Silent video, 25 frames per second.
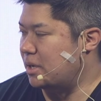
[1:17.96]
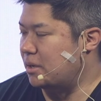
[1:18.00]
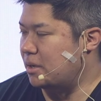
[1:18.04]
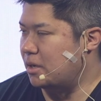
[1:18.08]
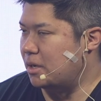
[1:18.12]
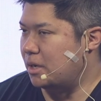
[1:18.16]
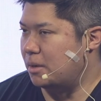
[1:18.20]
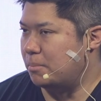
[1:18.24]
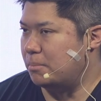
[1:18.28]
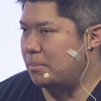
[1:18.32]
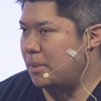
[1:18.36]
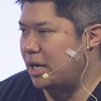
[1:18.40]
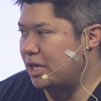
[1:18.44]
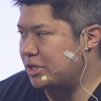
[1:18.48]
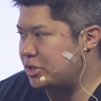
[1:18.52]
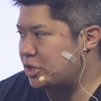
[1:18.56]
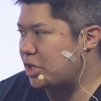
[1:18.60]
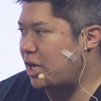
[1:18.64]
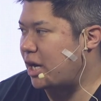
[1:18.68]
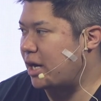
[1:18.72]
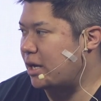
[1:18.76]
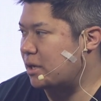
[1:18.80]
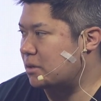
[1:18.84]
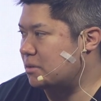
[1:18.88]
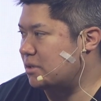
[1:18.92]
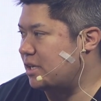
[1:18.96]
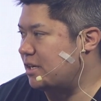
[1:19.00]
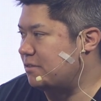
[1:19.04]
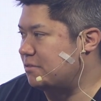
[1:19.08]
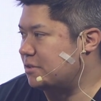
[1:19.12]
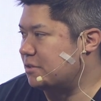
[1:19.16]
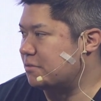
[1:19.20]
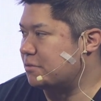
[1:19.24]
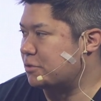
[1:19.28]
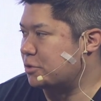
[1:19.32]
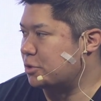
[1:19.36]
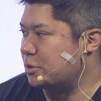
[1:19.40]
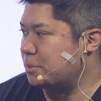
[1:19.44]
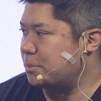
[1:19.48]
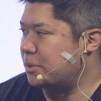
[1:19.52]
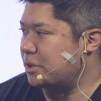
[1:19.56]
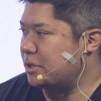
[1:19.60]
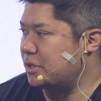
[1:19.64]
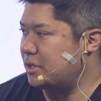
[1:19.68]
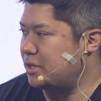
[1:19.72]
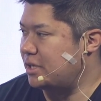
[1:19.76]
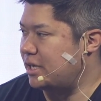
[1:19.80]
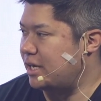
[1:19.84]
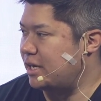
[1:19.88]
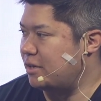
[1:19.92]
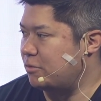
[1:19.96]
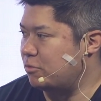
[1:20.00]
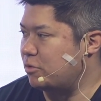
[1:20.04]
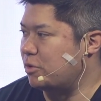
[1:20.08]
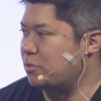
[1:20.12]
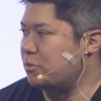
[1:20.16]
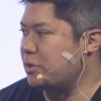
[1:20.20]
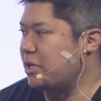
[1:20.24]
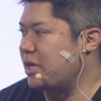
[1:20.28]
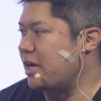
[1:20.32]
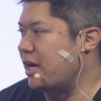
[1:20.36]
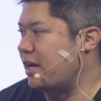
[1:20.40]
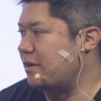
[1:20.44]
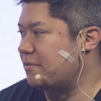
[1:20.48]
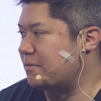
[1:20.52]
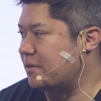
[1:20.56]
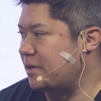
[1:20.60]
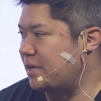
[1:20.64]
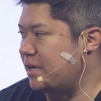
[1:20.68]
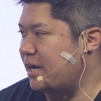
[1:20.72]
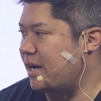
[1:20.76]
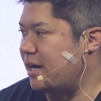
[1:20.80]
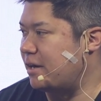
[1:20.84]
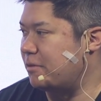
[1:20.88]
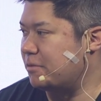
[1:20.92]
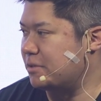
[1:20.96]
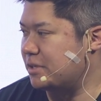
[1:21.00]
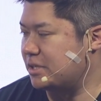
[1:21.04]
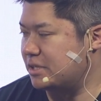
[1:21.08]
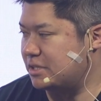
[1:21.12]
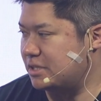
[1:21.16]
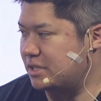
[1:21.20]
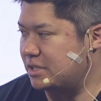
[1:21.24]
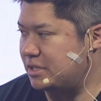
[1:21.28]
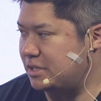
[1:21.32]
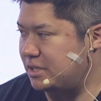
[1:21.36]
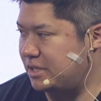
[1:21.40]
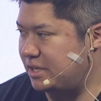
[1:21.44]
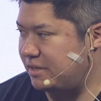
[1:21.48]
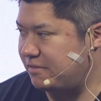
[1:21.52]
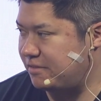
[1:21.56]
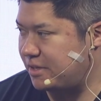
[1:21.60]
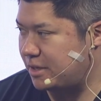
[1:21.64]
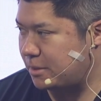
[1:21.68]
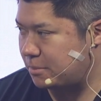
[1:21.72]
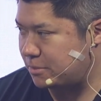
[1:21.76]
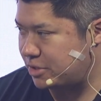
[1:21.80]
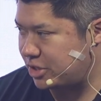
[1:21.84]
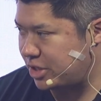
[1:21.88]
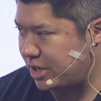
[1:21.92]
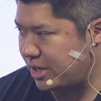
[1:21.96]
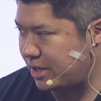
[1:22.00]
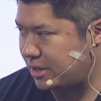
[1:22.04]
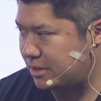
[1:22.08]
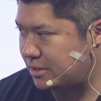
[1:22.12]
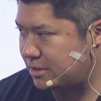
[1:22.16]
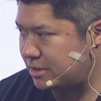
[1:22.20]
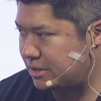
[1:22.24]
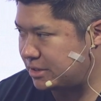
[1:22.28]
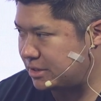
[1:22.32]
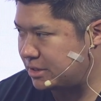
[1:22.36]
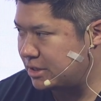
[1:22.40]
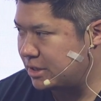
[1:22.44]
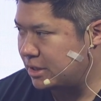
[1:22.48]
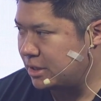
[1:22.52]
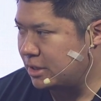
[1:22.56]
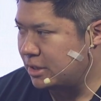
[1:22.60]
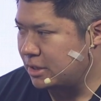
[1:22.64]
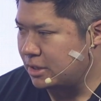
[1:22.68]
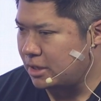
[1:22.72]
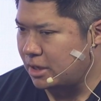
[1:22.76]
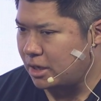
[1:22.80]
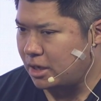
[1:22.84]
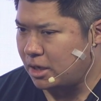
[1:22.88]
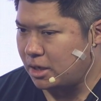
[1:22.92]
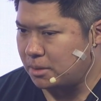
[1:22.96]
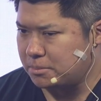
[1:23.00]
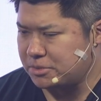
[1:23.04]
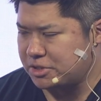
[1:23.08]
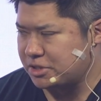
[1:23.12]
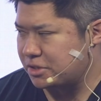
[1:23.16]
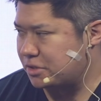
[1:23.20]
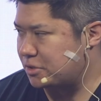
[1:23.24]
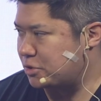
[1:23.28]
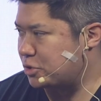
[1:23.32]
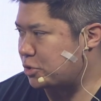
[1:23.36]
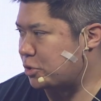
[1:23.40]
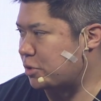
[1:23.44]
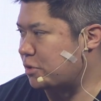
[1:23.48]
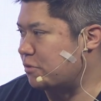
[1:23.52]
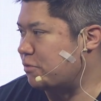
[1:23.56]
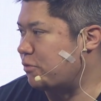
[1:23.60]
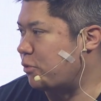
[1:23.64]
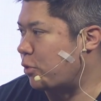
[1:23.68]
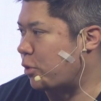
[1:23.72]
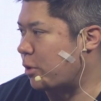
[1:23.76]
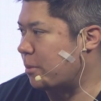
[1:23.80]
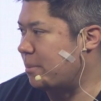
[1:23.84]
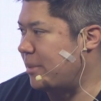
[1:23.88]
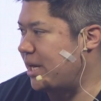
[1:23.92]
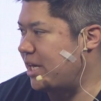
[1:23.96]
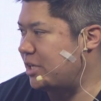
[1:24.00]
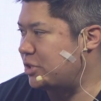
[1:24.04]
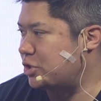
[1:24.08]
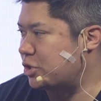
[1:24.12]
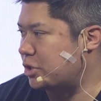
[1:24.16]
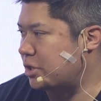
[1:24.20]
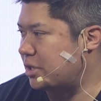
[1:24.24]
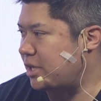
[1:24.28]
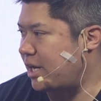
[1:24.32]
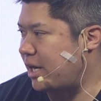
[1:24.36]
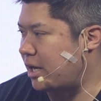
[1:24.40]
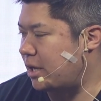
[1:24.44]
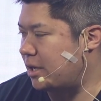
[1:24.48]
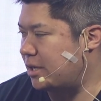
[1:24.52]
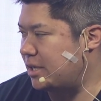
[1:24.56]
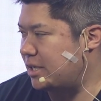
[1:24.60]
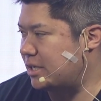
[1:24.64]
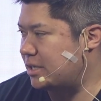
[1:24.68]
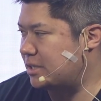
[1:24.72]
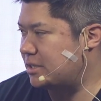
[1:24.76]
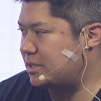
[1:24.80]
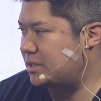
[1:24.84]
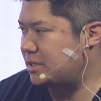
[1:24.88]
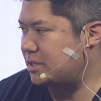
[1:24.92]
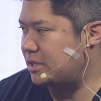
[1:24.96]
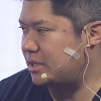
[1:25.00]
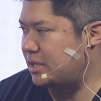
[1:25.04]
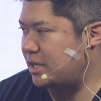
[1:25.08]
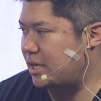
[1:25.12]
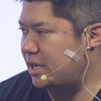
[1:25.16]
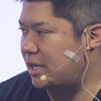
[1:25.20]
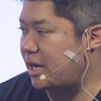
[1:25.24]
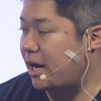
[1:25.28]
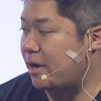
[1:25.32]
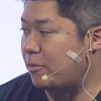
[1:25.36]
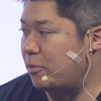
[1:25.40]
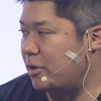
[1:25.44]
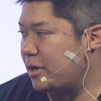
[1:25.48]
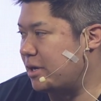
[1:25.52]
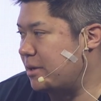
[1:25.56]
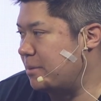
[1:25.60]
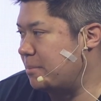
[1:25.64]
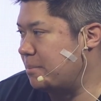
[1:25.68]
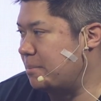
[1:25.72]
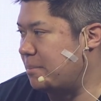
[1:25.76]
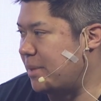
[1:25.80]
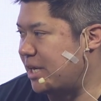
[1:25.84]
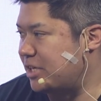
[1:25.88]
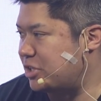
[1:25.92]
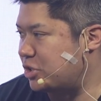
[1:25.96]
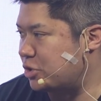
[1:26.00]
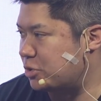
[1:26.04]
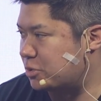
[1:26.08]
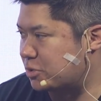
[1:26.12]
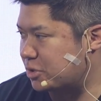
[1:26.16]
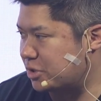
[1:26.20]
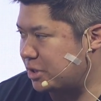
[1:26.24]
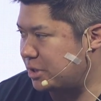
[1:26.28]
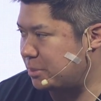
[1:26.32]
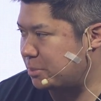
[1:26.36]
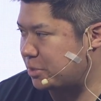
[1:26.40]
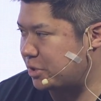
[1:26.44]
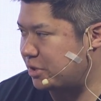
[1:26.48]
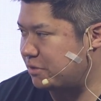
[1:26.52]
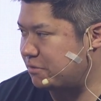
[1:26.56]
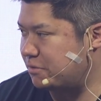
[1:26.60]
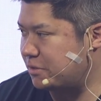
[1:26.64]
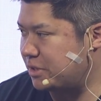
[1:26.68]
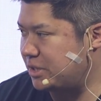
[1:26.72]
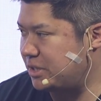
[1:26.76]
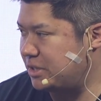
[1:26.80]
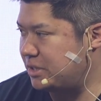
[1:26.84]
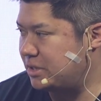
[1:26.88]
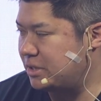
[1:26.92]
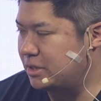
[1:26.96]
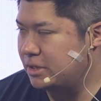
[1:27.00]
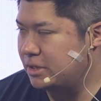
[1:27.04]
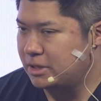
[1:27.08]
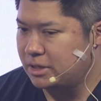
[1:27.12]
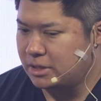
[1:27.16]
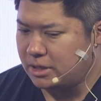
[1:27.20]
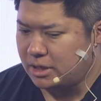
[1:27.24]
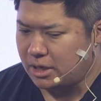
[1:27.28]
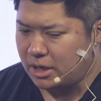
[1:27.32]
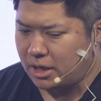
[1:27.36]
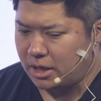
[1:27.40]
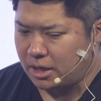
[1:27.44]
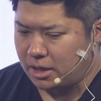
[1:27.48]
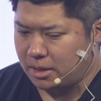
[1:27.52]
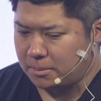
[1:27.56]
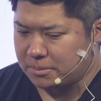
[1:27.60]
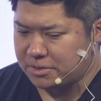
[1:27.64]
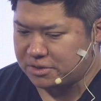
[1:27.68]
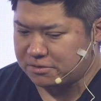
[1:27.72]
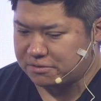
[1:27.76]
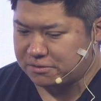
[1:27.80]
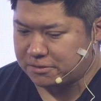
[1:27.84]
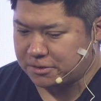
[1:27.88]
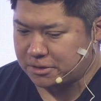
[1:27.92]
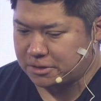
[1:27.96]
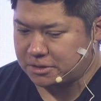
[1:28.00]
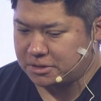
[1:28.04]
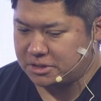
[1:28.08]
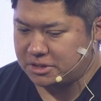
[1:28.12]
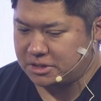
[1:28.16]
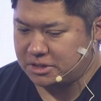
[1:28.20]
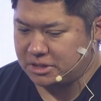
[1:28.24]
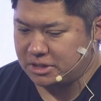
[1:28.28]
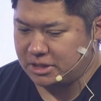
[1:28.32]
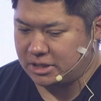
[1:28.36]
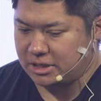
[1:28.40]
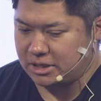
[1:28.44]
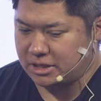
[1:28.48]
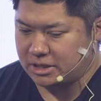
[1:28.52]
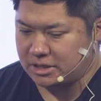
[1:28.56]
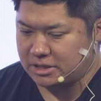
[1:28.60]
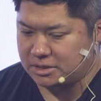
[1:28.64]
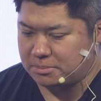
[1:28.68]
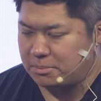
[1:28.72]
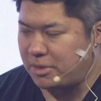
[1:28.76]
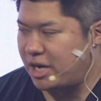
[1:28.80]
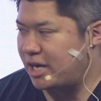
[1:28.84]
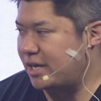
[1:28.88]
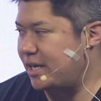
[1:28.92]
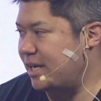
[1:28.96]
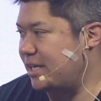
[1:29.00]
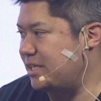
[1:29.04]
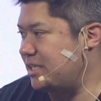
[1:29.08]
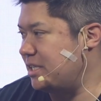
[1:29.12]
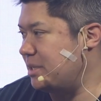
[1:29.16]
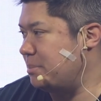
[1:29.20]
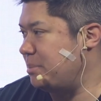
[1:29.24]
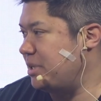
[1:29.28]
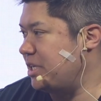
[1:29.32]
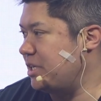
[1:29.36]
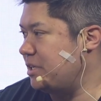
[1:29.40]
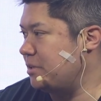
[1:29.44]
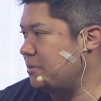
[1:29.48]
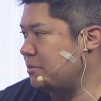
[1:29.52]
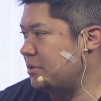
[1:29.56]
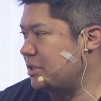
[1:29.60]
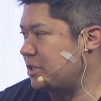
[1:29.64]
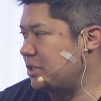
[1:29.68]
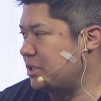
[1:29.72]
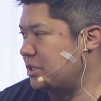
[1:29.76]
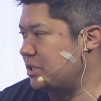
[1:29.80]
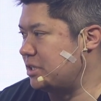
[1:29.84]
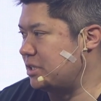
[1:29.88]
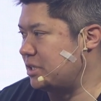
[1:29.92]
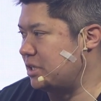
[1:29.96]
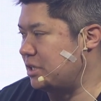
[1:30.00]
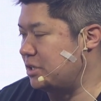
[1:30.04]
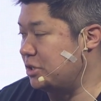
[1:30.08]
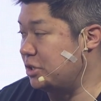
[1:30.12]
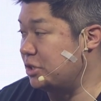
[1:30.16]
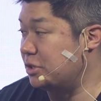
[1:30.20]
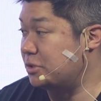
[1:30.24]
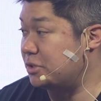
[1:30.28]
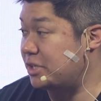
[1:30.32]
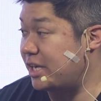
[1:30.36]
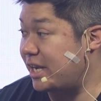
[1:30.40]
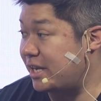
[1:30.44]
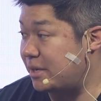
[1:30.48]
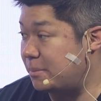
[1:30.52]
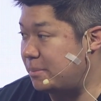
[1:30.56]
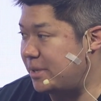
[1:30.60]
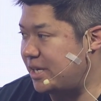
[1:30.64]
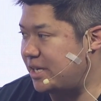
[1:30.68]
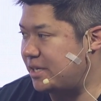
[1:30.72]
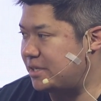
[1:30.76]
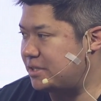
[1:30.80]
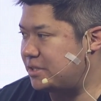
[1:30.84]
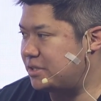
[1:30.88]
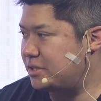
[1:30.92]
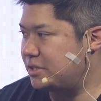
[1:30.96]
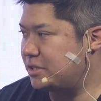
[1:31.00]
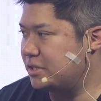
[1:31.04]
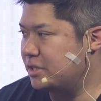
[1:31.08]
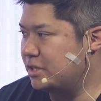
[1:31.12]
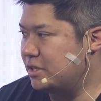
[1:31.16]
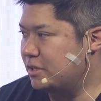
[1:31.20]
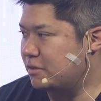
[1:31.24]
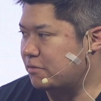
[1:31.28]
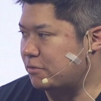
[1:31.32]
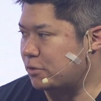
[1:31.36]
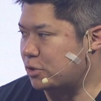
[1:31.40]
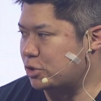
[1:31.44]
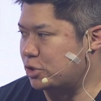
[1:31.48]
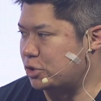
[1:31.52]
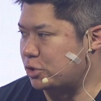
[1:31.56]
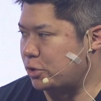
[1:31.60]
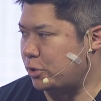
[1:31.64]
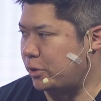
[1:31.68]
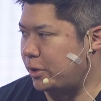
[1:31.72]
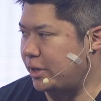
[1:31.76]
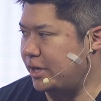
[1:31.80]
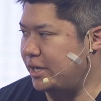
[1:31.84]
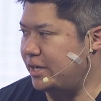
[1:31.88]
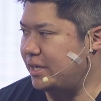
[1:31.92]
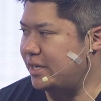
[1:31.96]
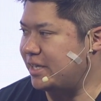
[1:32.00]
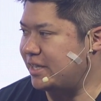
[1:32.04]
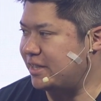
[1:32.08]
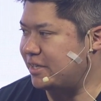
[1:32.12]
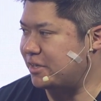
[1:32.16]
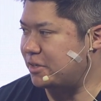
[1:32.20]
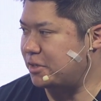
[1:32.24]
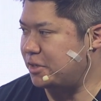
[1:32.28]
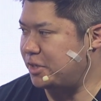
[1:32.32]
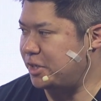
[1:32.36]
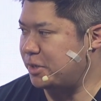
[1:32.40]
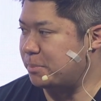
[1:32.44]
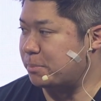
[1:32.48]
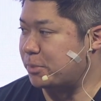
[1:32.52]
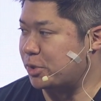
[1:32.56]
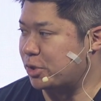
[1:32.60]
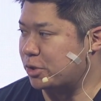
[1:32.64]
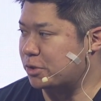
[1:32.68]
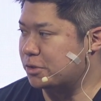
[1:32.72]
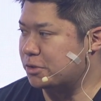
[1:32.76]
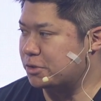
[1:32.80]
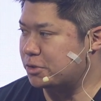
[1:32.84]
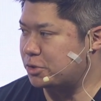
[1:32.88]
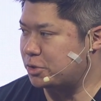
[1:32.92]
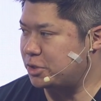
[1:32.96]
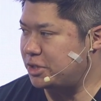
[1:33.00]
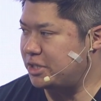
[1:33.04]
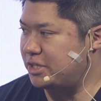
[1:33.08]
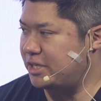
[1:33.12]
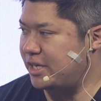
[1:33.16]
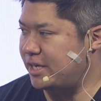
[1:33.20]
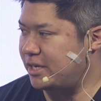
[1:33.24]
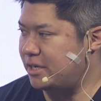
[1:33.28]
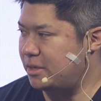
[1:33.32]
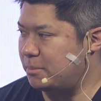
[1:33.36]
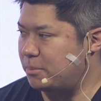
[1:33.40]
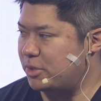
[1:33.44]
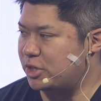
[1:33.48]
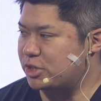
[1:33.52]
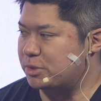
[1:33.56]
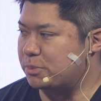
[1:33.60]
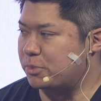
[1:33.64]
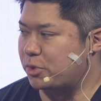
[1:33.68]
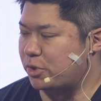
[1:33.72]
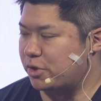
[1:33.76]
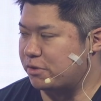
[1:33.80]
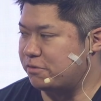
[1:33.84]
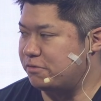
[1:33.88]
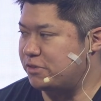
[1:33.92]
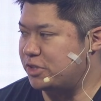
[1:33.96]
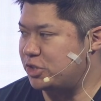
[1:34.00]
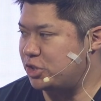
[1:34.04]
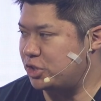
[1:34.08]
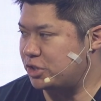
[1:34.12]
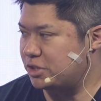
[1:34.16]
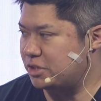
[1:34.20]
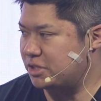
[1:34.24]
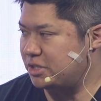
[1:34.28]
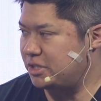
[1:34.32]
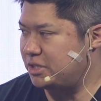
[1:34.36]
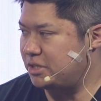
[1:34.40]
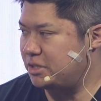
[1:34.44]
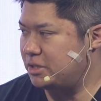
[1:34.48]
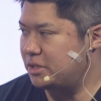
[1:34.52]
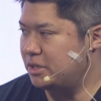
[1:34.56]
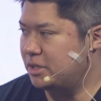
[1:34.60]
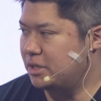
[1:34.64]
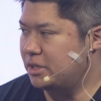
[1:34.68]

a much higher level of throughput than what we have right now with existing EVM chains. So there's sort of four major areas that I want to mention really briefly. The first is MonadDB, which is a new database for storing Ethereum Merkle tree data much more efficiently.